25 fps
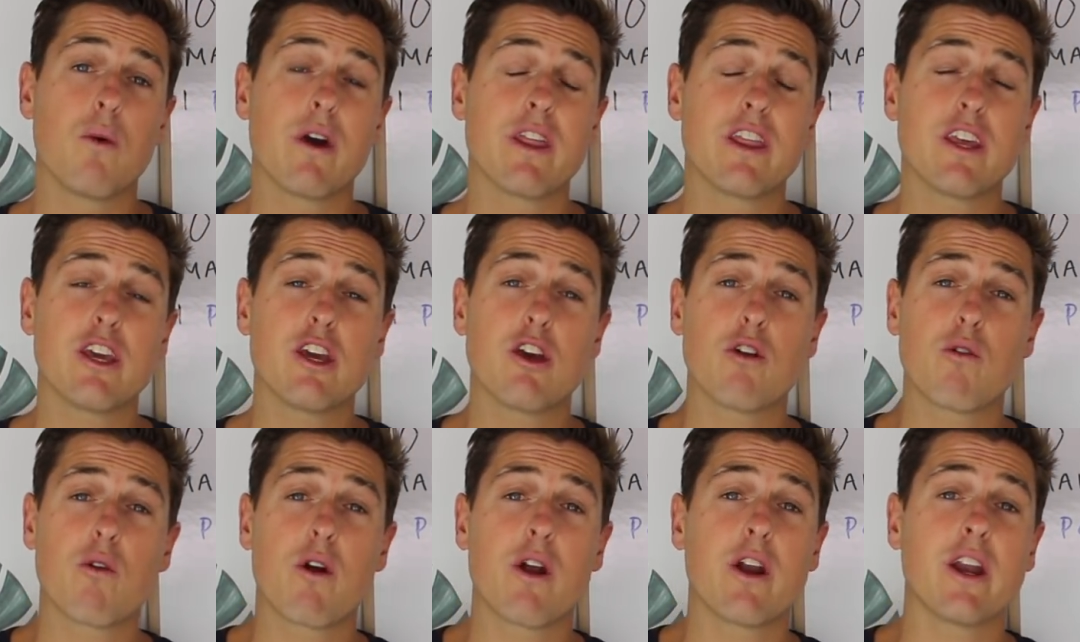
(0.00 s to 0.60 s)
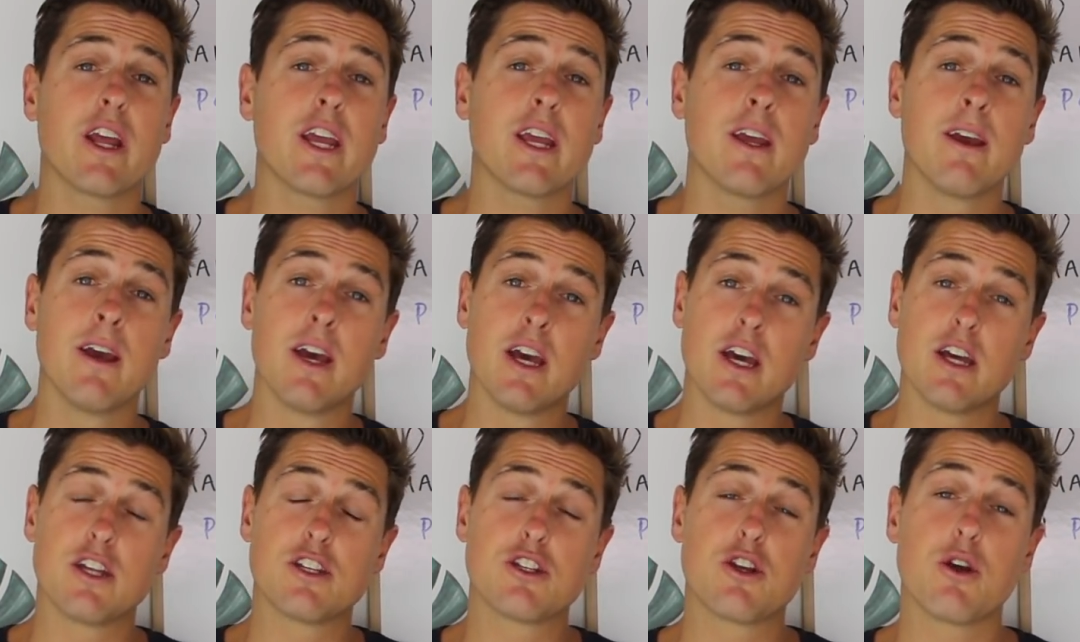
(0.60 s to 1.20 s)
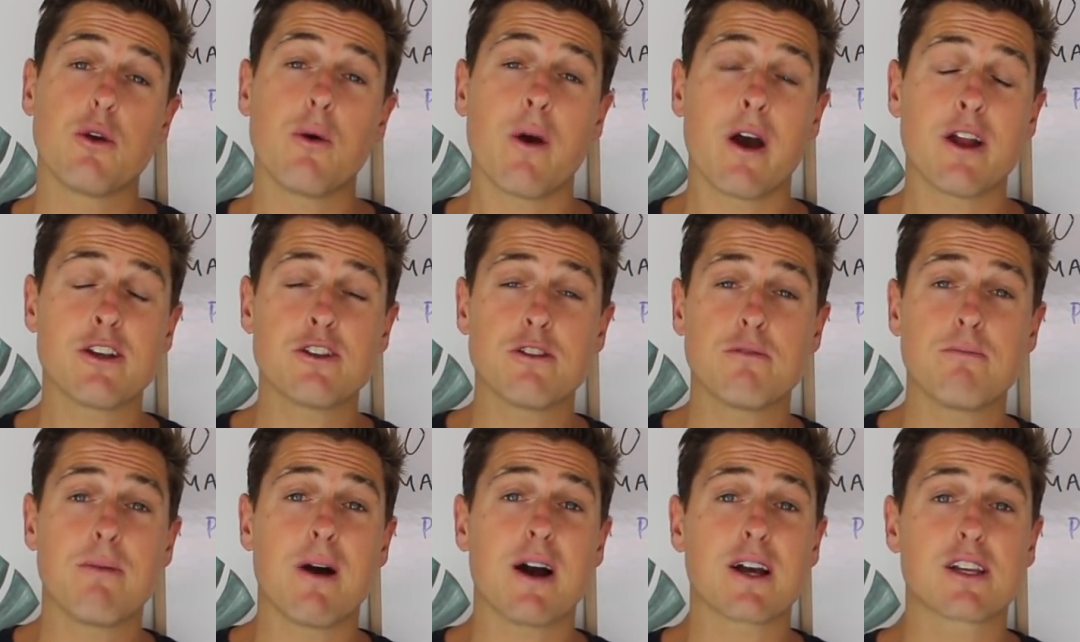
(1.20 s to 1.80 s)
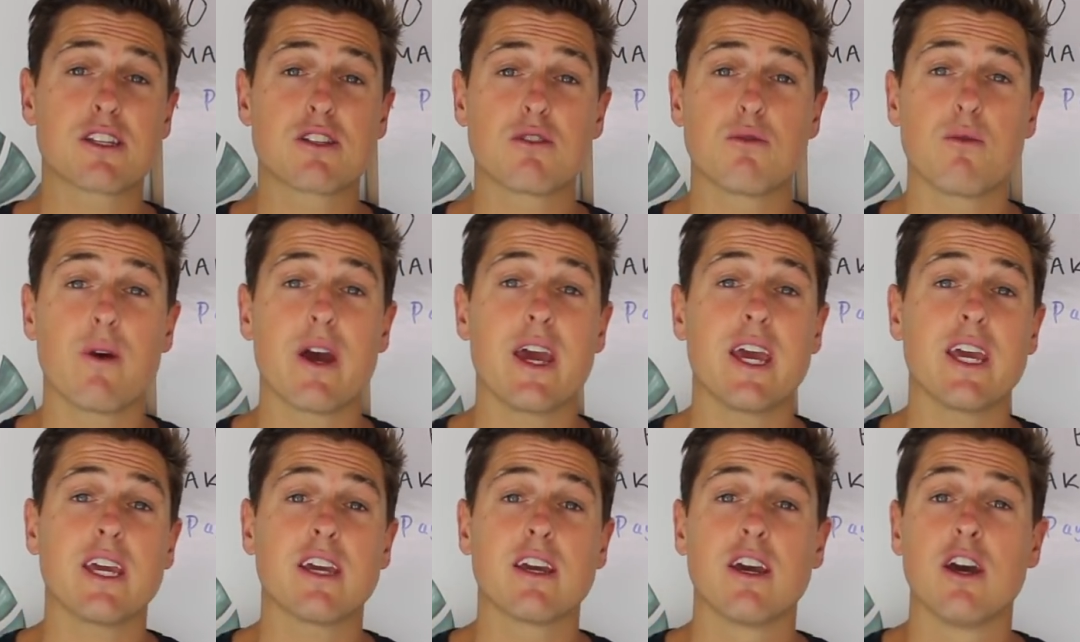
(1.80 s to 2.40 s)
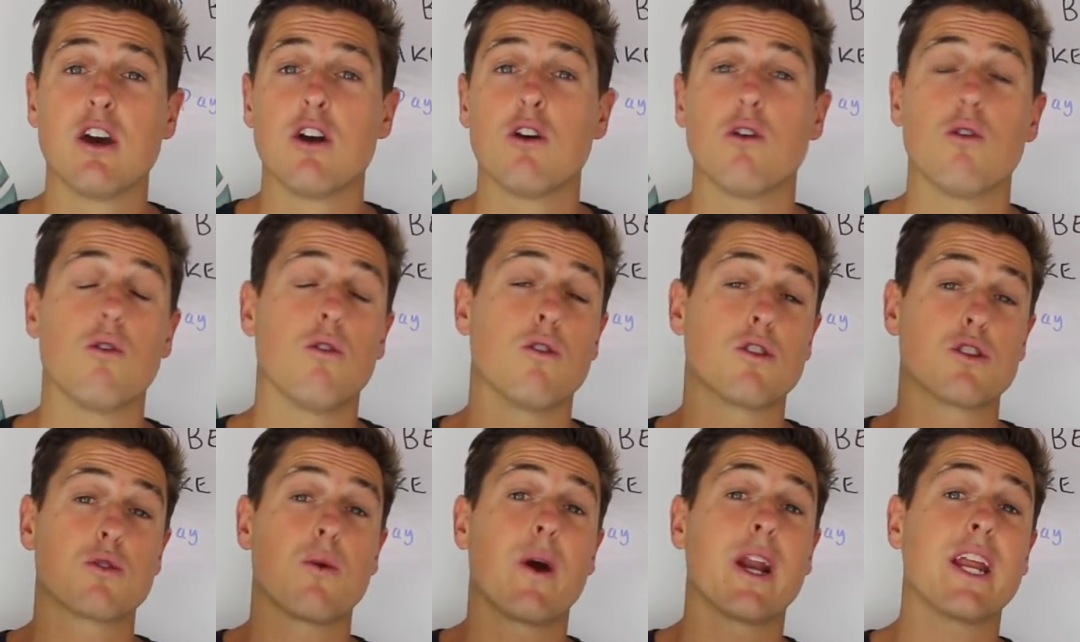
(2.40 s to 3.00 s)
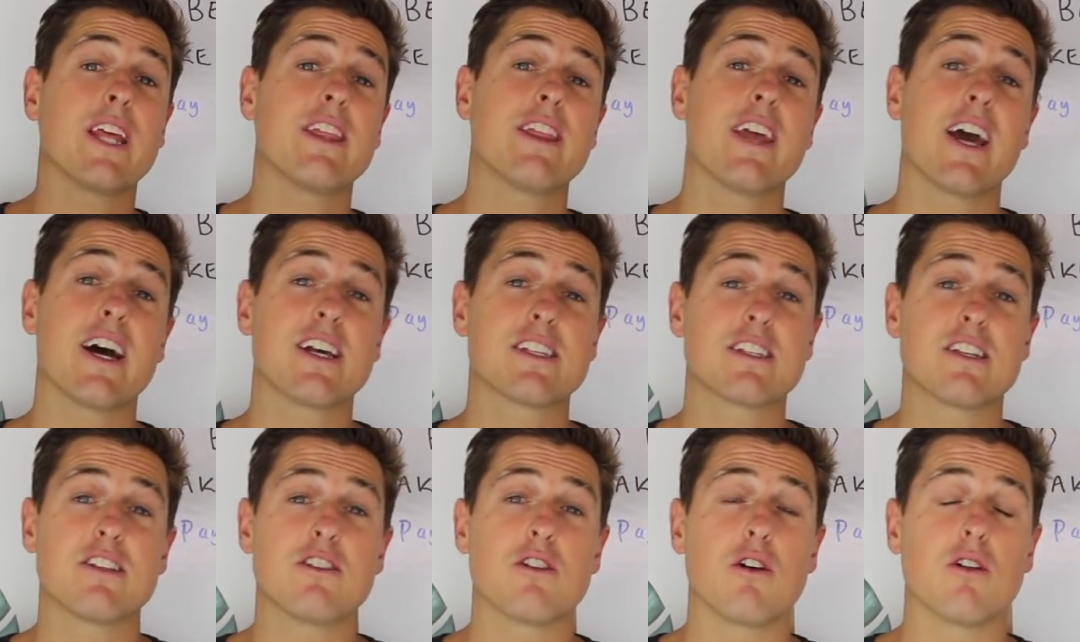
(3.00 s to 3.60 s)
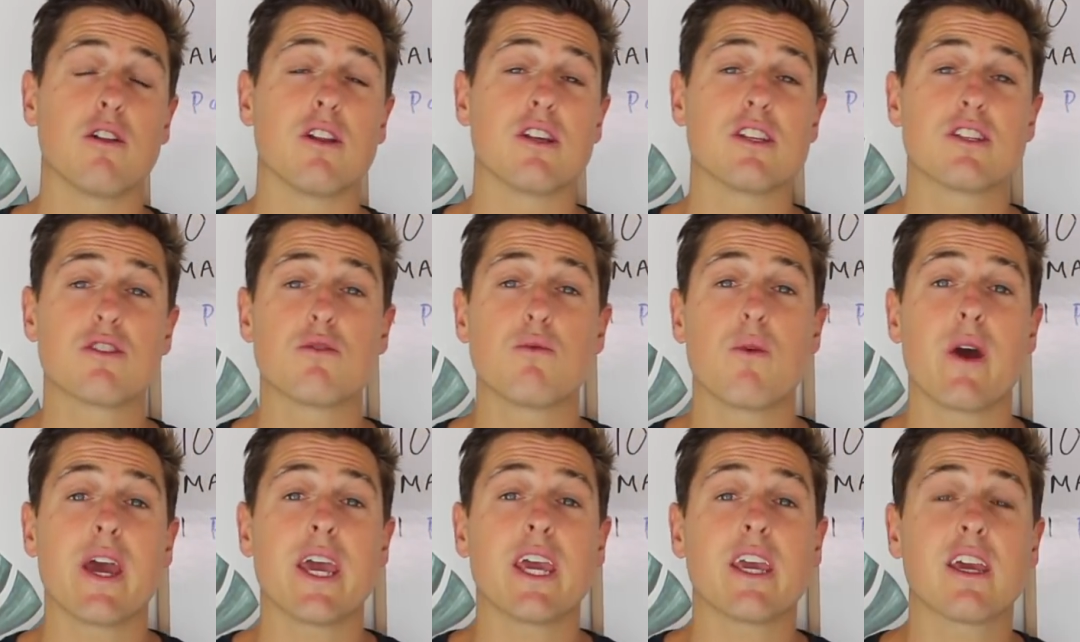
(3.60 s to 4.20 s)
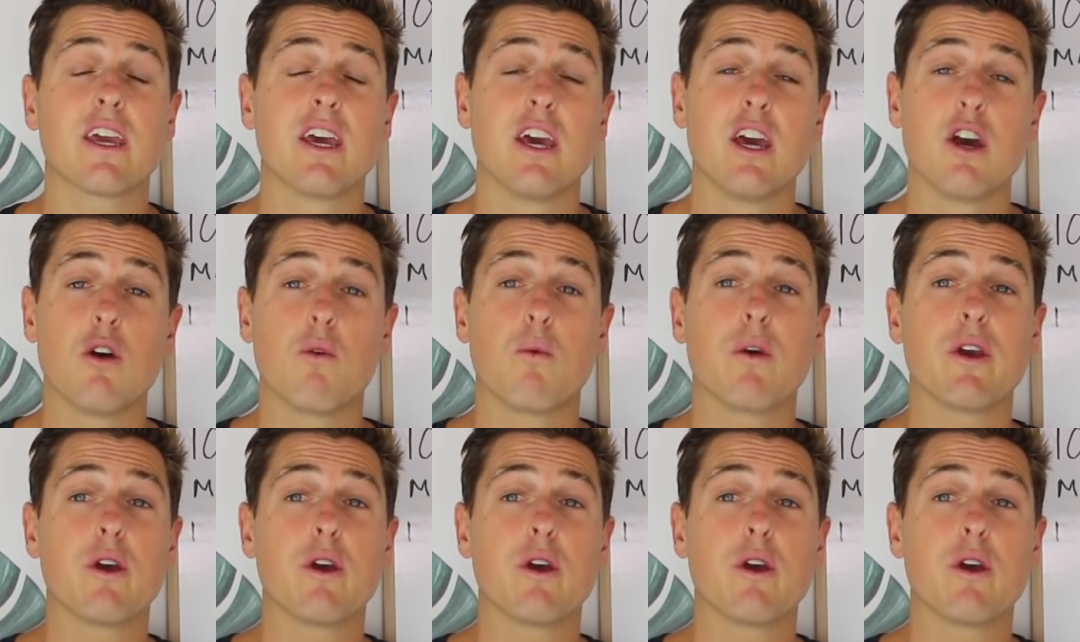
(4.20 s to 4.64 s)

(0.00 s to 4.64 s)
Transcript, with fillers: whether you're earning two hundred bucks a week or twenty thousand dollars a week.